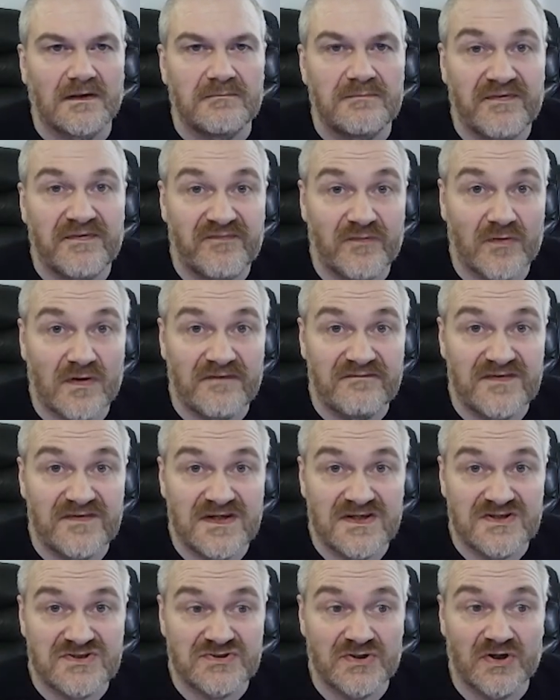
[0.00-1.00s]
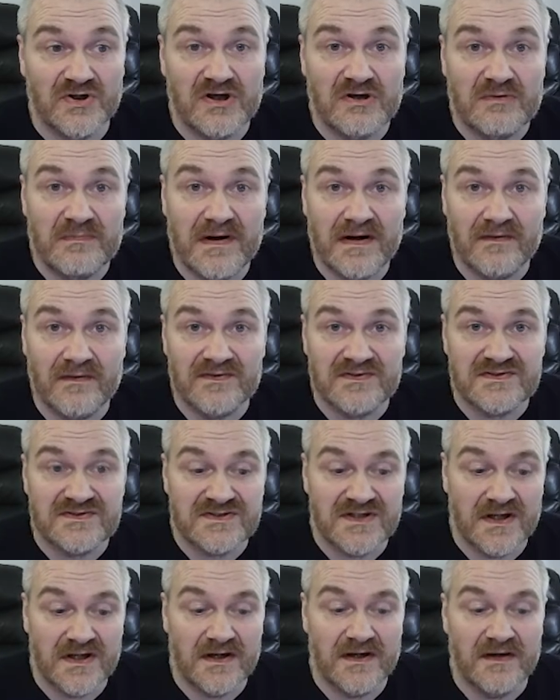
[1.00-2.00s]
Before I finish talking
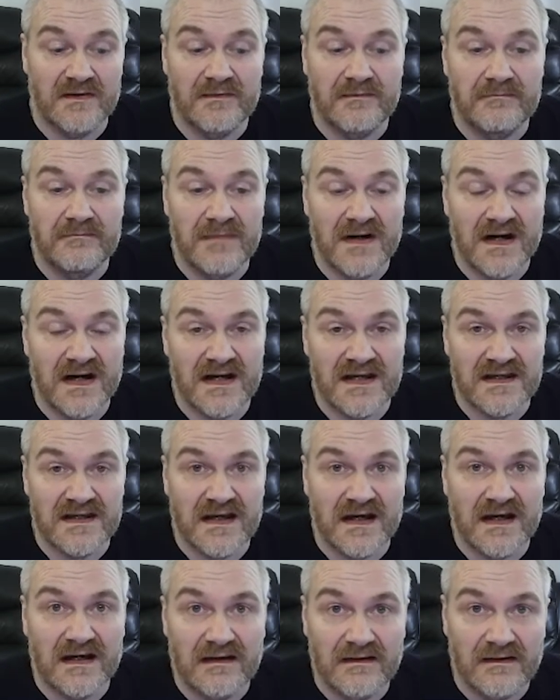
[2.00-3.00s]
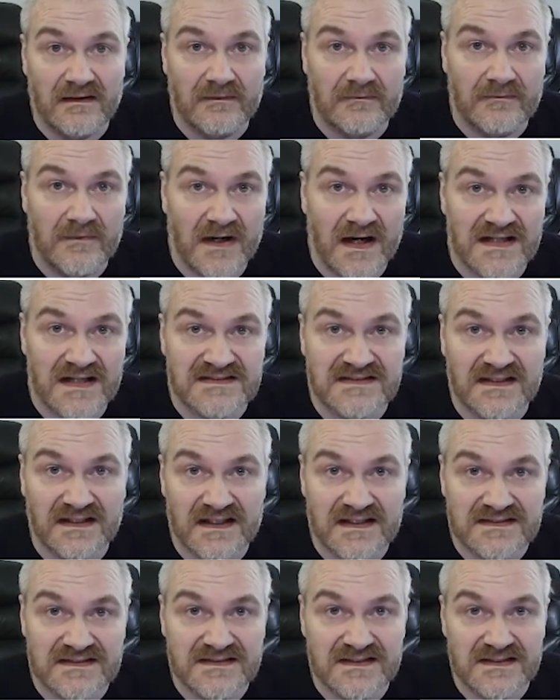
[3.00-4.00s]
about my
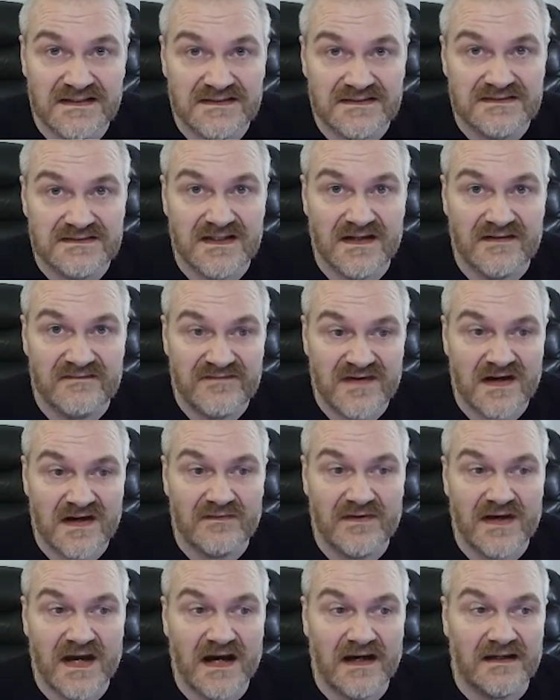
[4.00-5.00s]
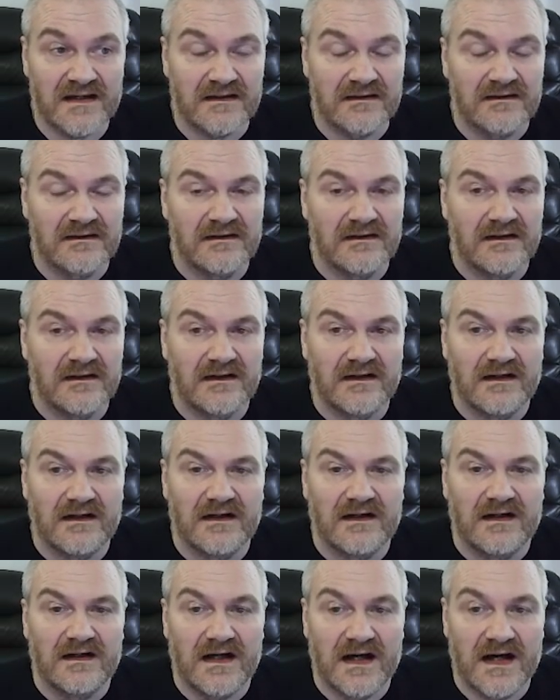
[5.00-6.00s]
isolated variac,
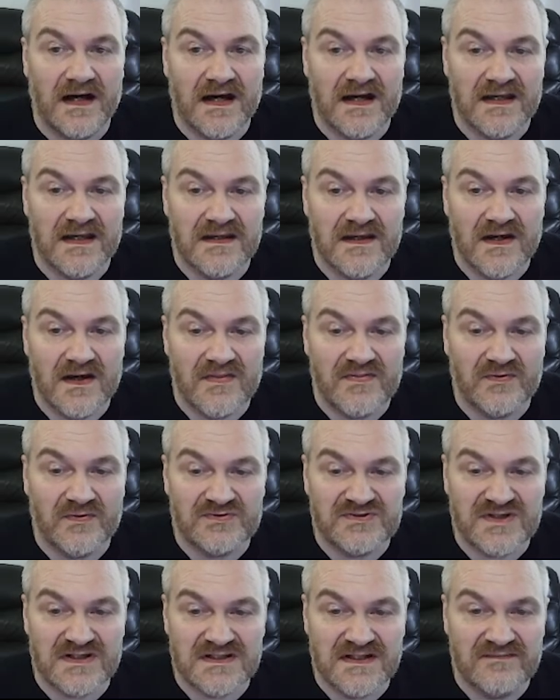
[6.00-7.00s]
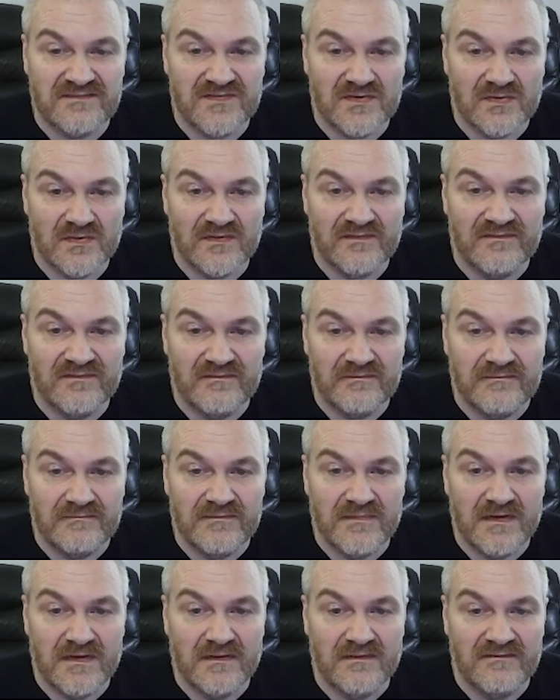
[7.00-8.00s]
I thought I'd give you a
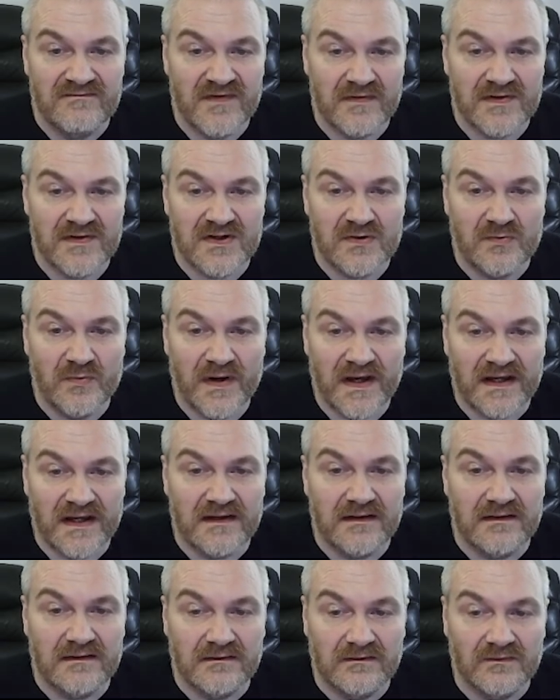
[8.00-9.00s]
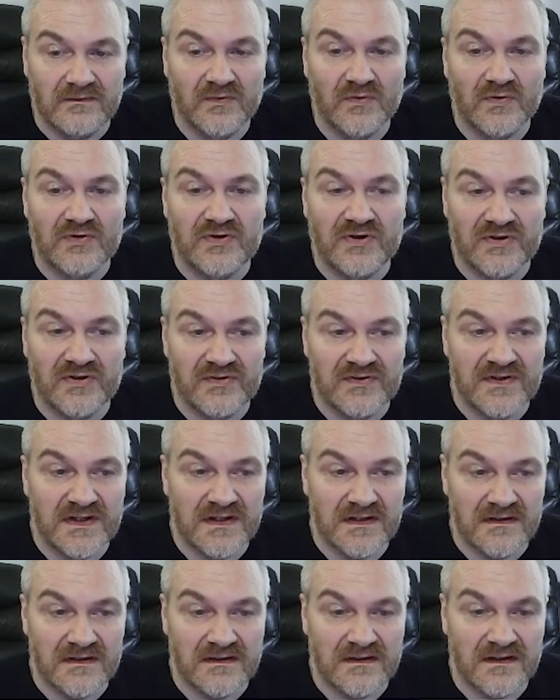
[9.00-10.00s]
very quick look at
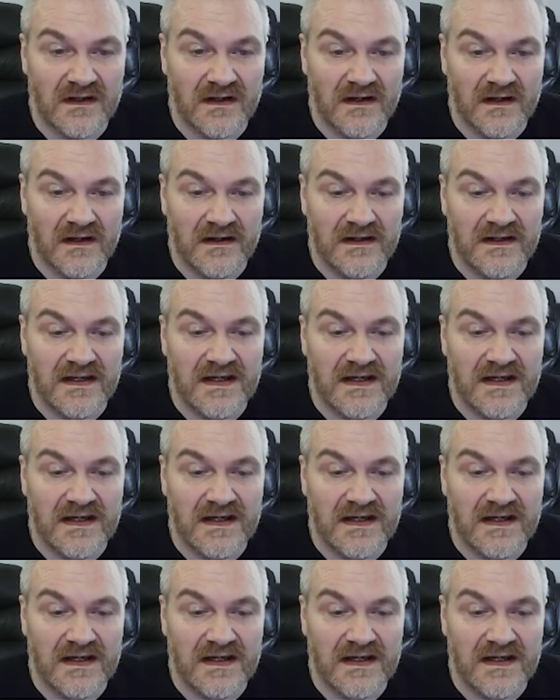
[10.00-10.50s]
the